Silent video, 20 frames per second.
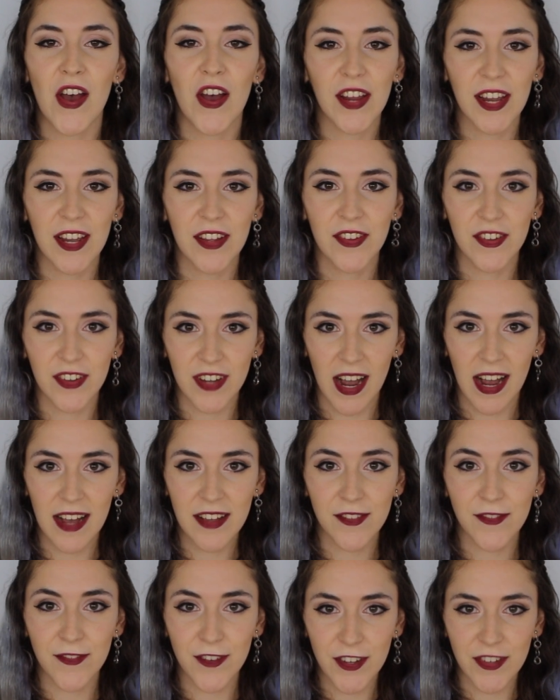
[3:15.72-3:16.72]
Okay, so
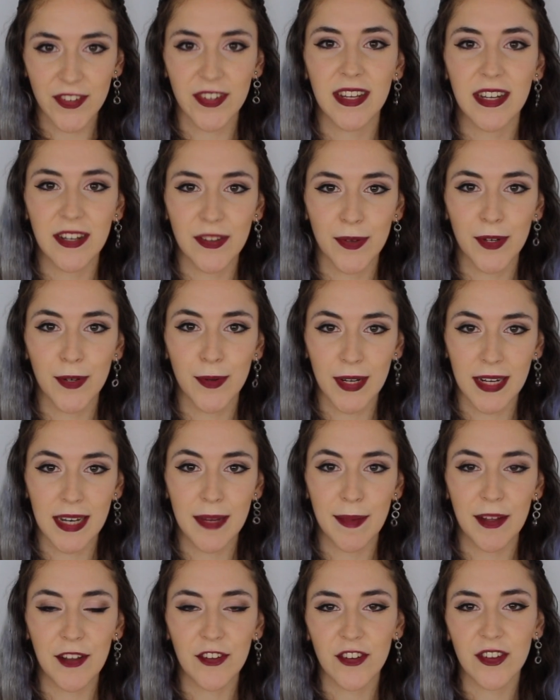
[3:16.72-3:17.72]
guys, first thing I just want to quickly
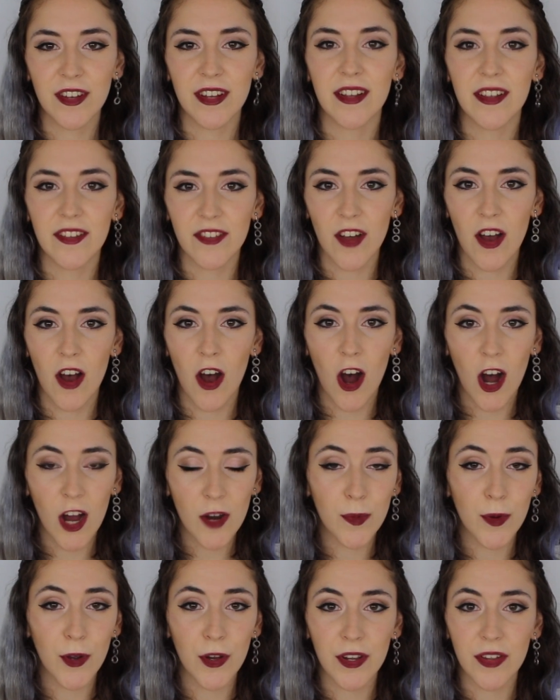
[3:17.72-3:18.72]
mention is
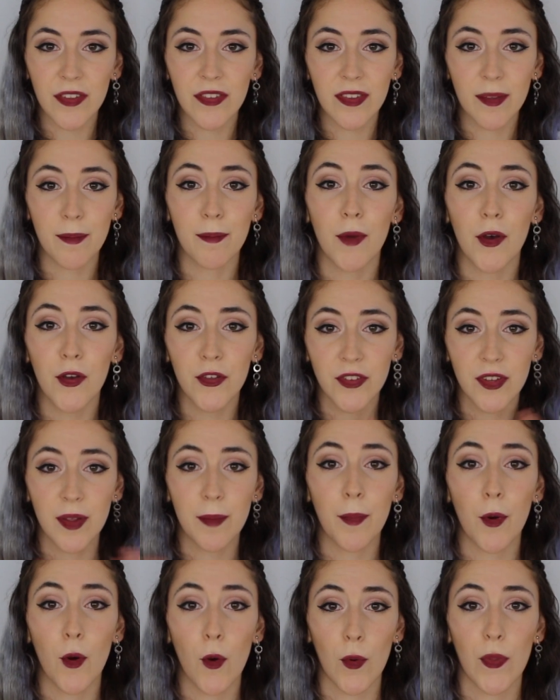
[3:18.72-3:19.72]
hard work is the most
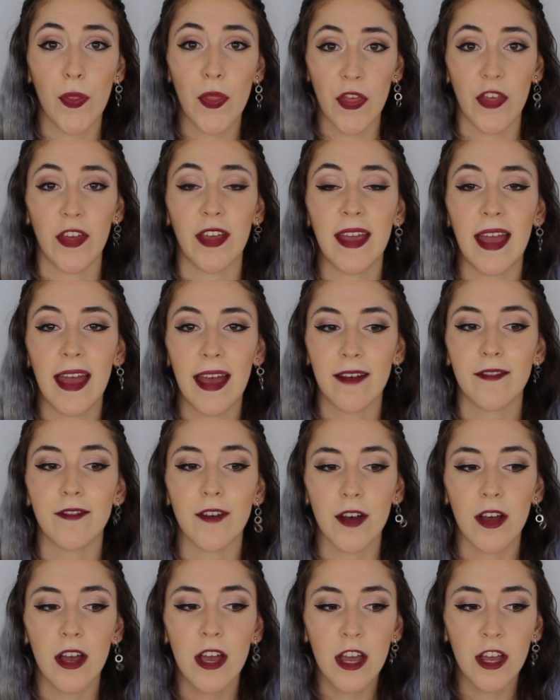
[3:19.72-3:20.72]
important thing
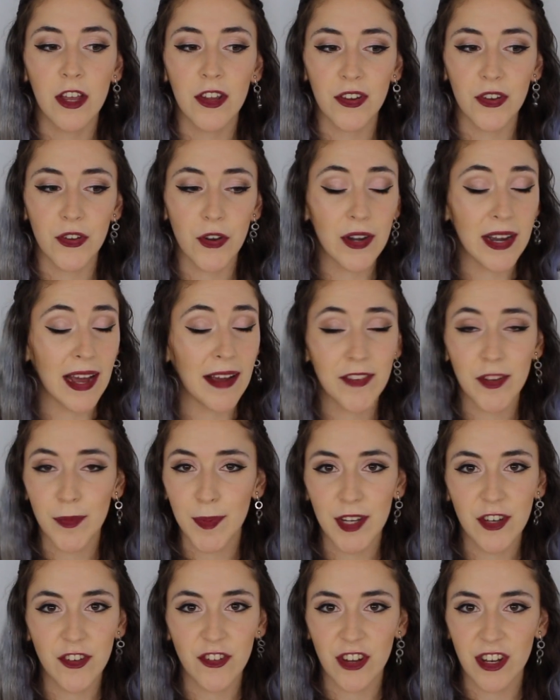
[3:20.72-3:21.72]
ever. You don't have to
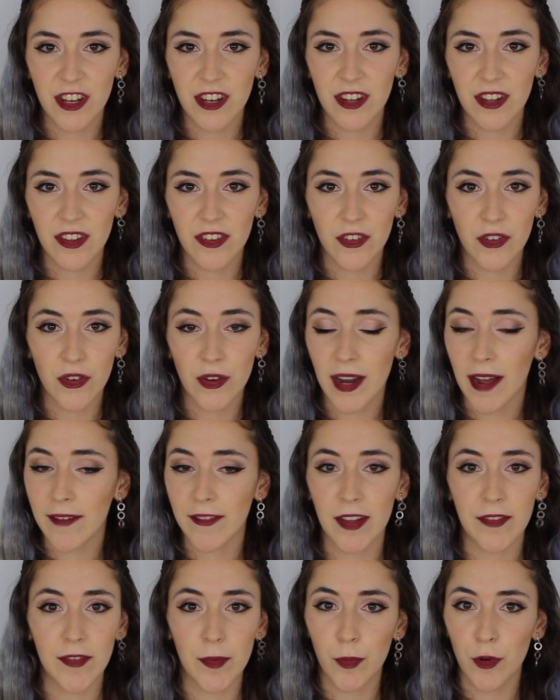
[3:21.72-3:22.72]
be a genius, you don't have
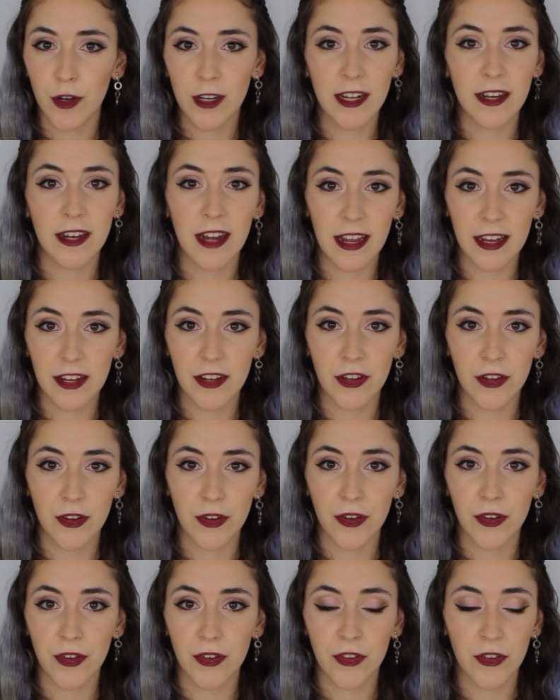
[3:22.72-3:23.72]
to have a brilliant
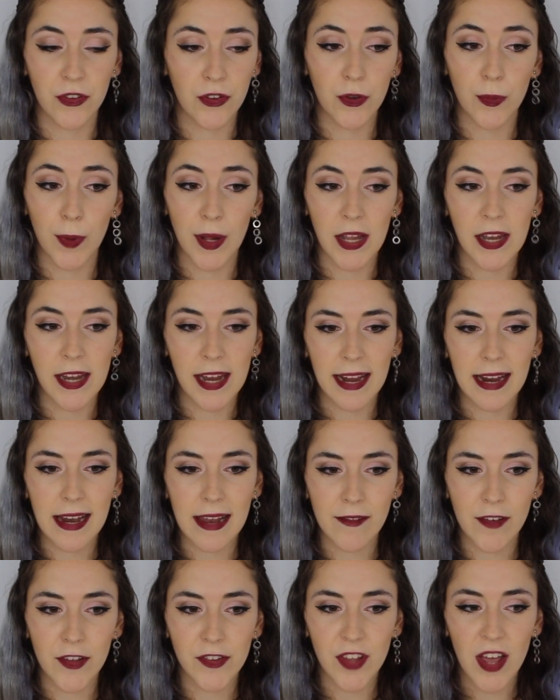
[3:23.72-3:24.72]
IQ to do well in
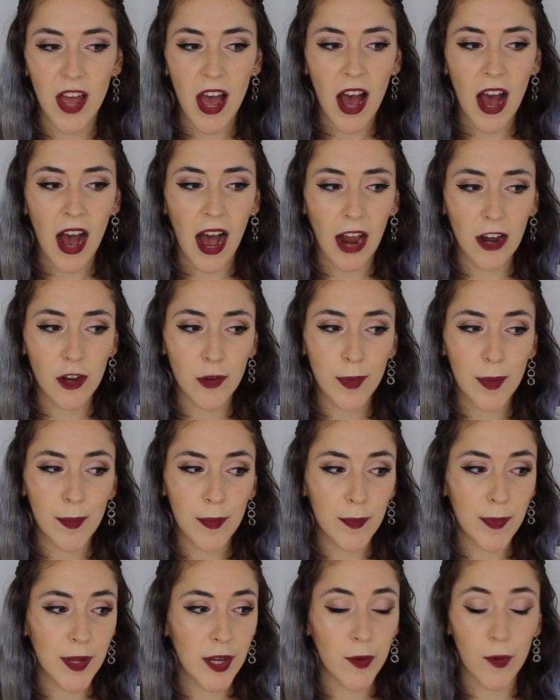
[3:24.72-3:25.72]
A-levels. I
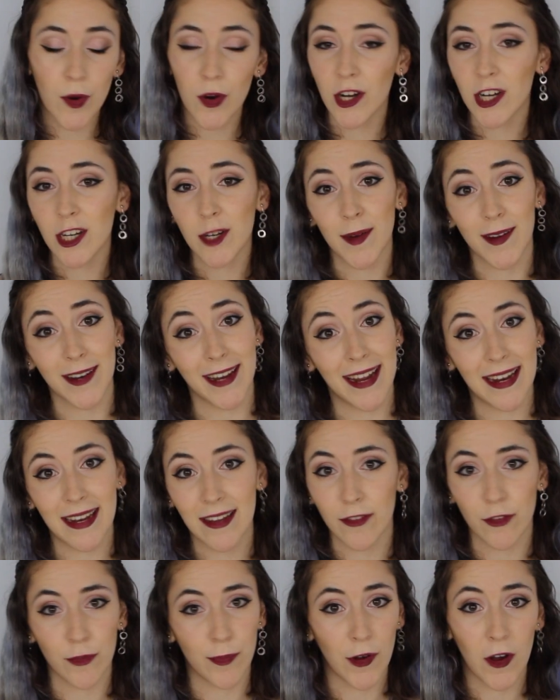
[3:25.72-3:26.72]
remember being worried about
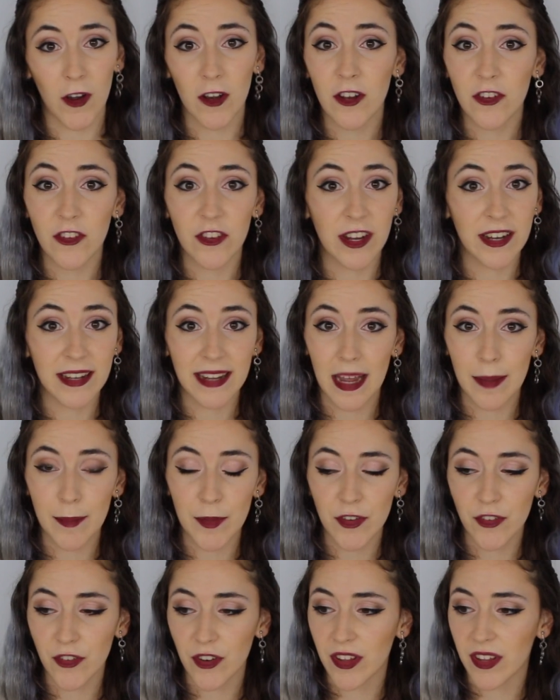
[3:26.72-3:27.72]
A-level biology and
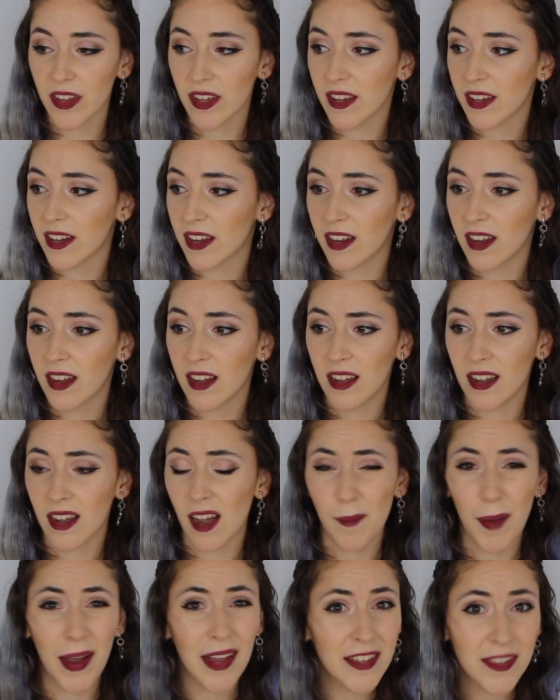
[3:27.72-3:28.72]
chemistry thinking,
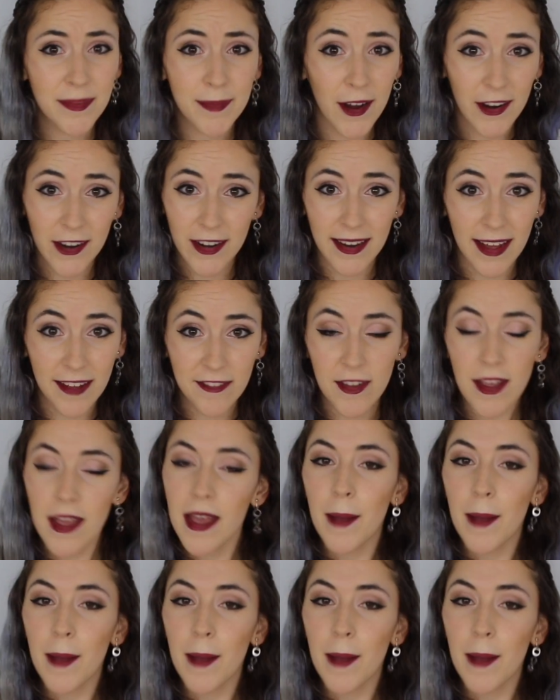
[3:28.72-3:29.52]
am I smart enough?